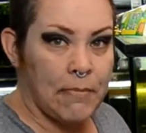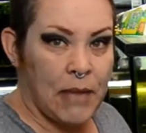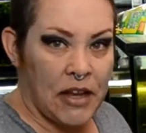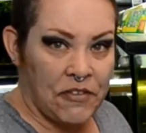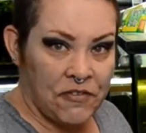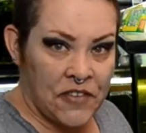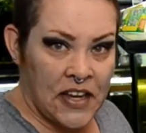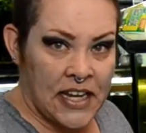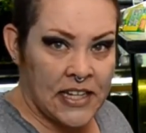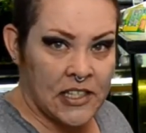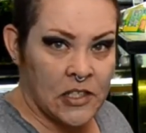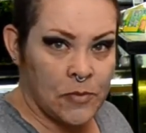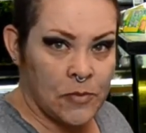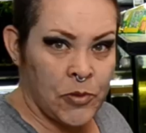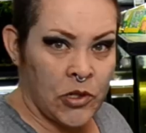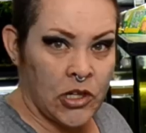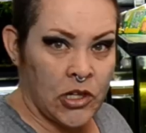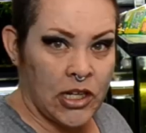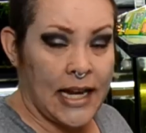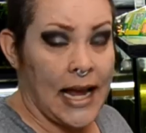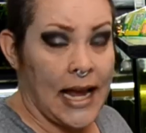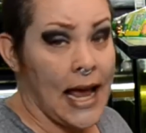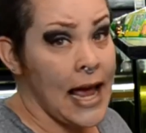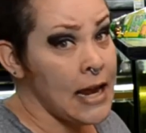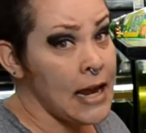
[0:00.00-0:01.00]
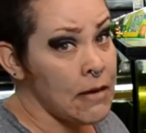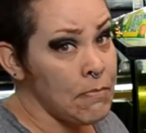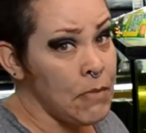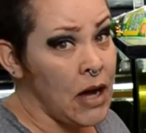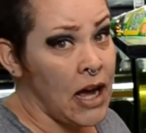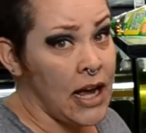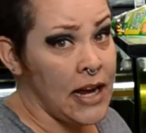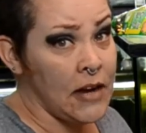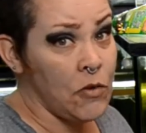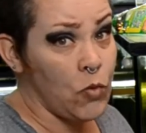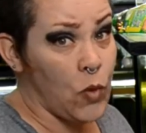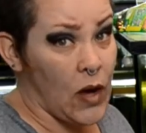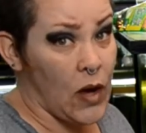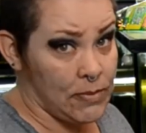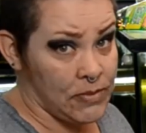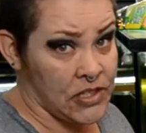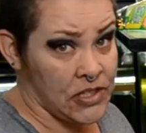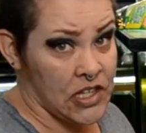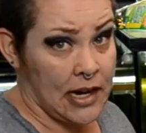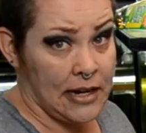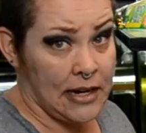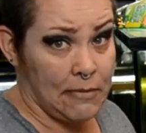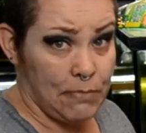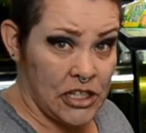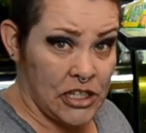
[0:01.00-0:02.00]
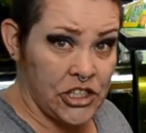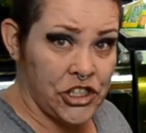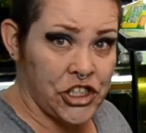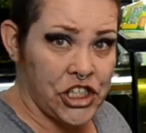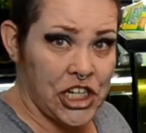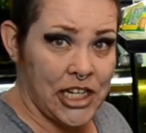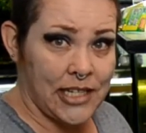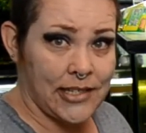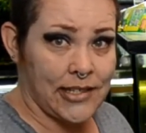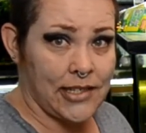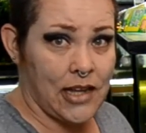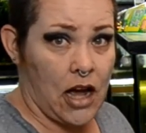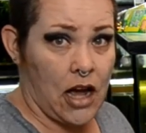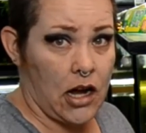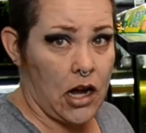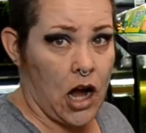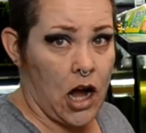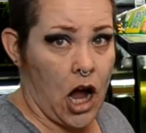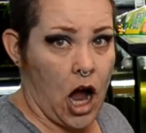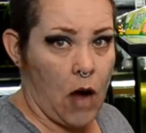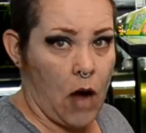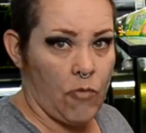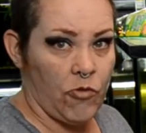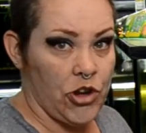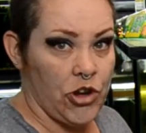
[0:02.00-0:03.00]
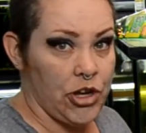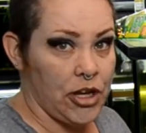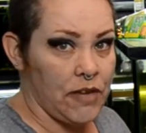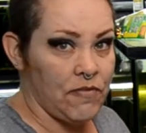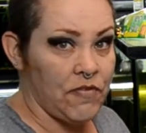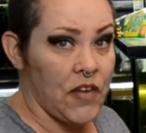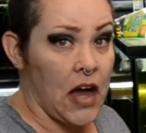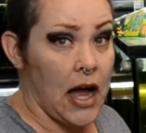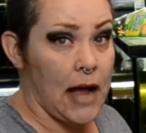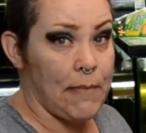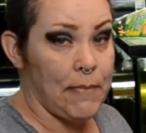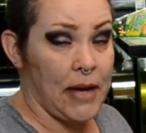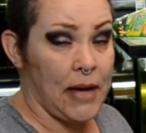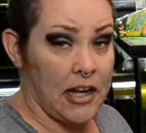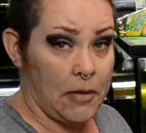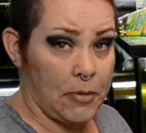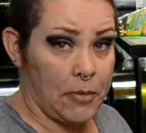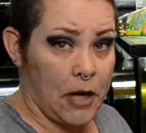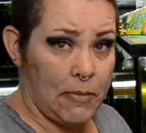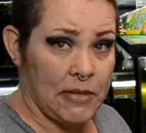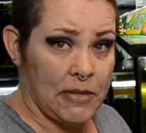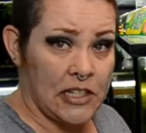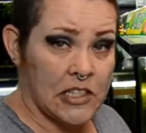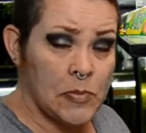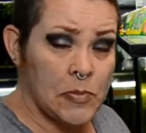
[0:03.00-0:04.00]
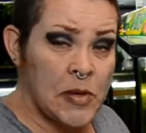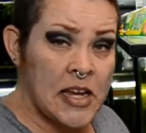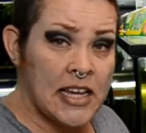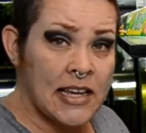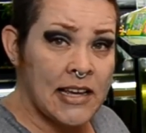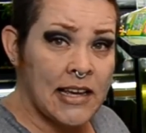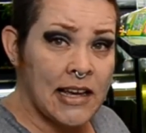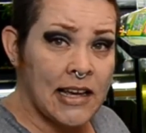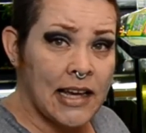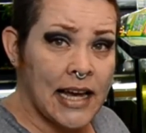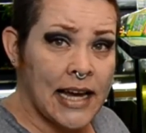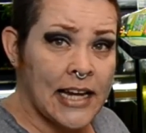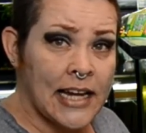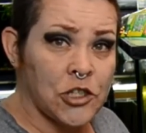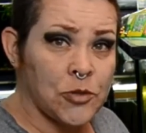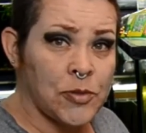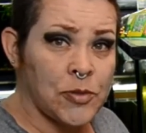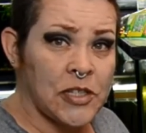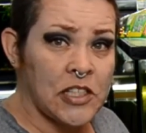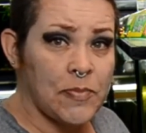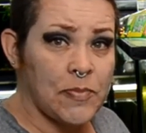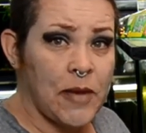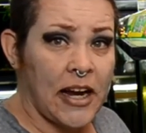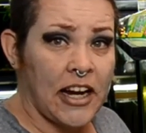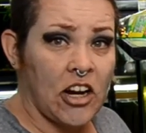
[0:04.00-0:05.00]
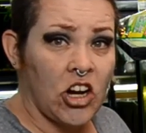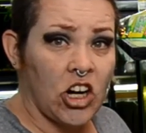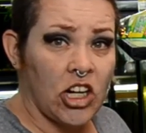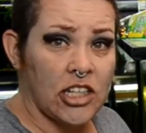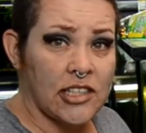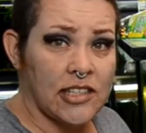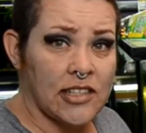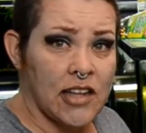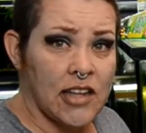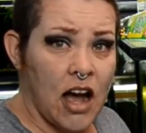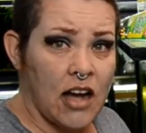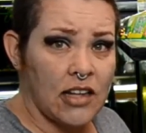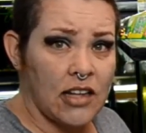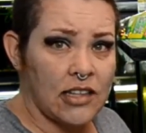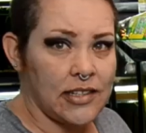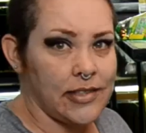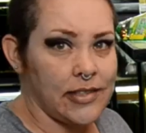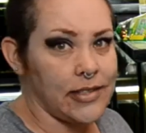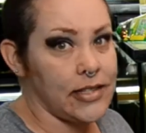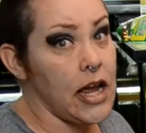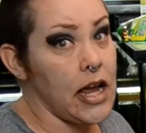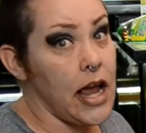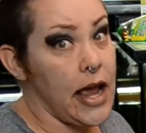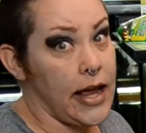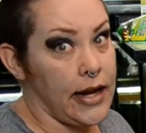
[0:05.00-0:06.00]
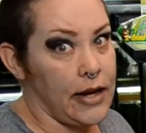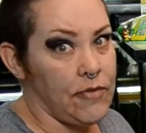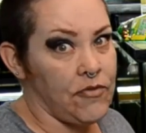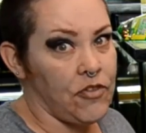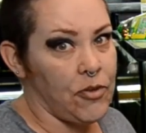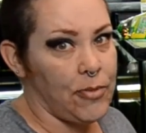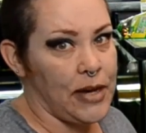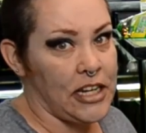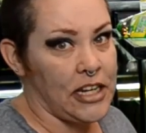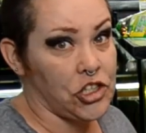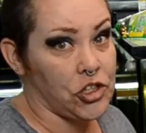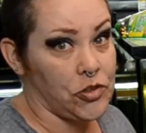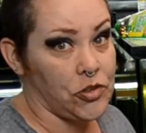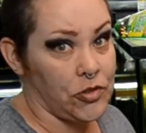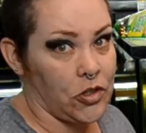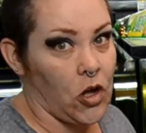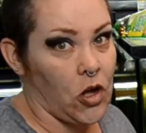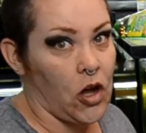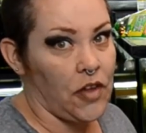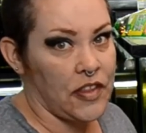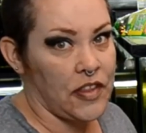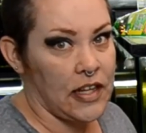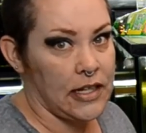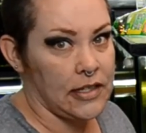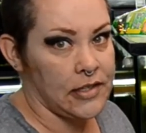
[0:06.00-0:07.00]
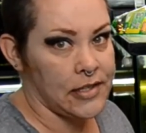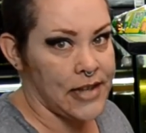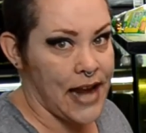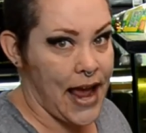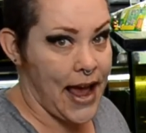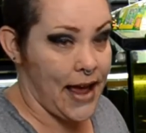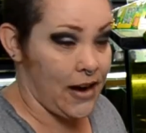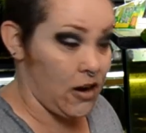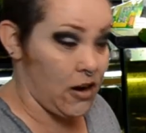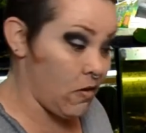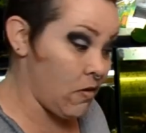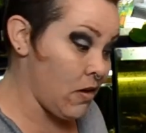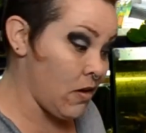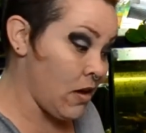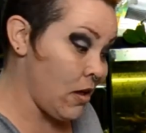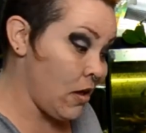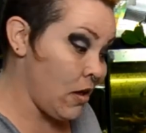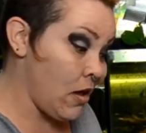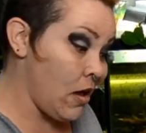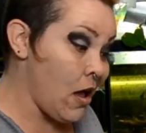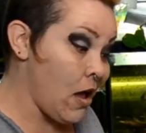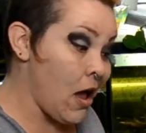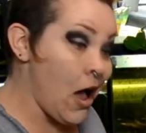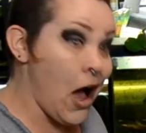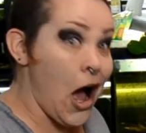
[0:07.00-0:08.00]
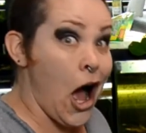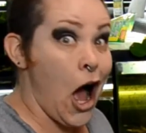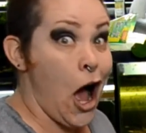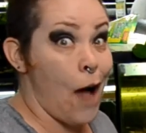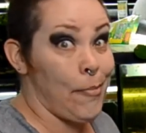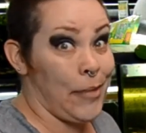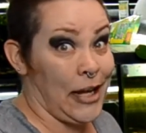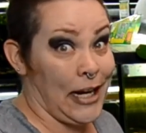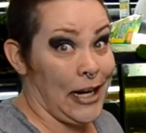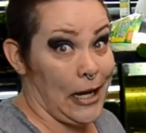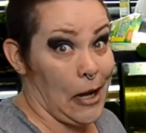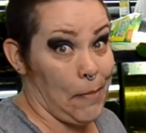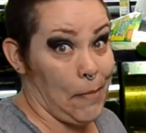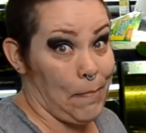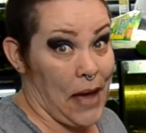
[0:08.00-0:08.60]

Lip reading: my Facebook, and my website, MsJinx.com, where you can find my upcoming speaking engagements, my current stock list, and information on all things nano. I'm gonna get